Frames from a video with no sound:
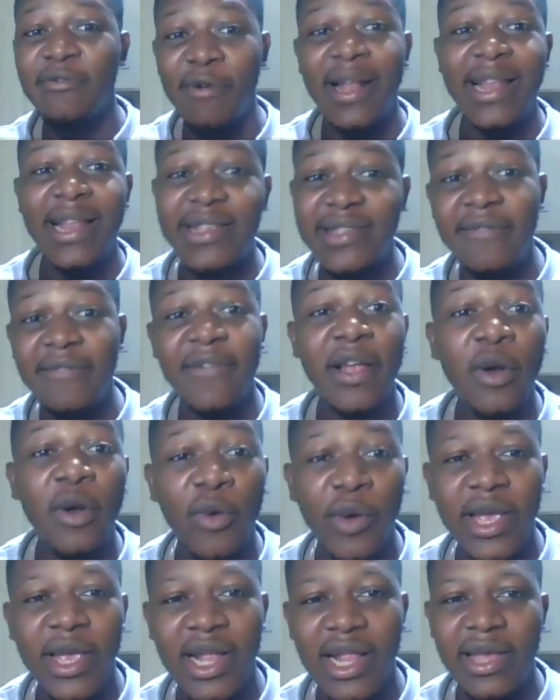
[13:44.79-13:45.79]
relatively
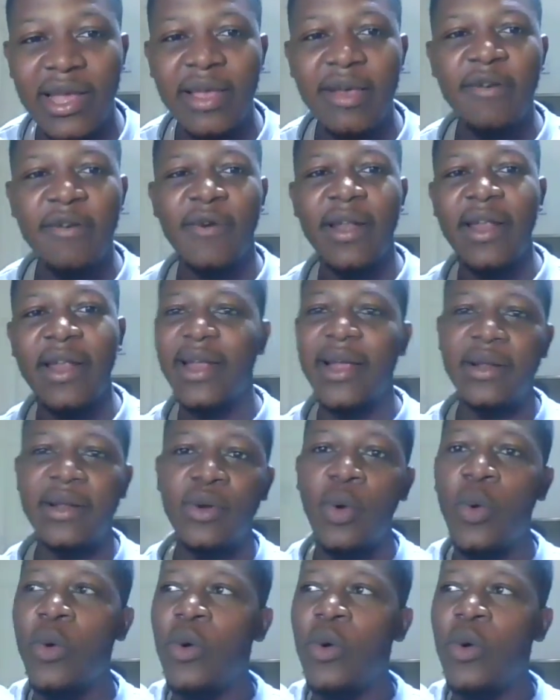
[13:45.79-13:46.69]
quickly rather than